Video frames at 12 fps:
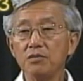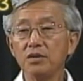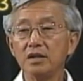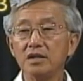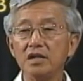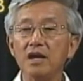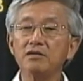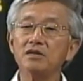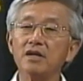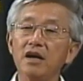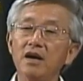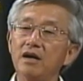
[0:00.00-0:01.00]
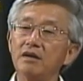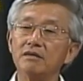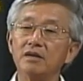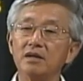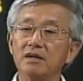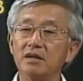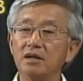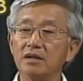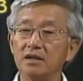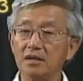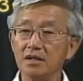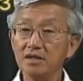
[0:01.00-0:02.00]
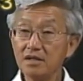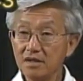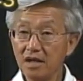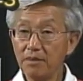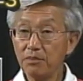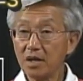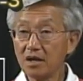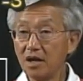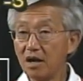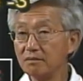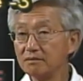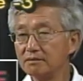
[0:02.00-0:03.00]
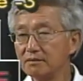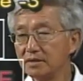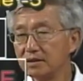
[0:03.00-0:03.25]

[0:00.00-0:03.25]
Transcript: you put a TH there, isn't that become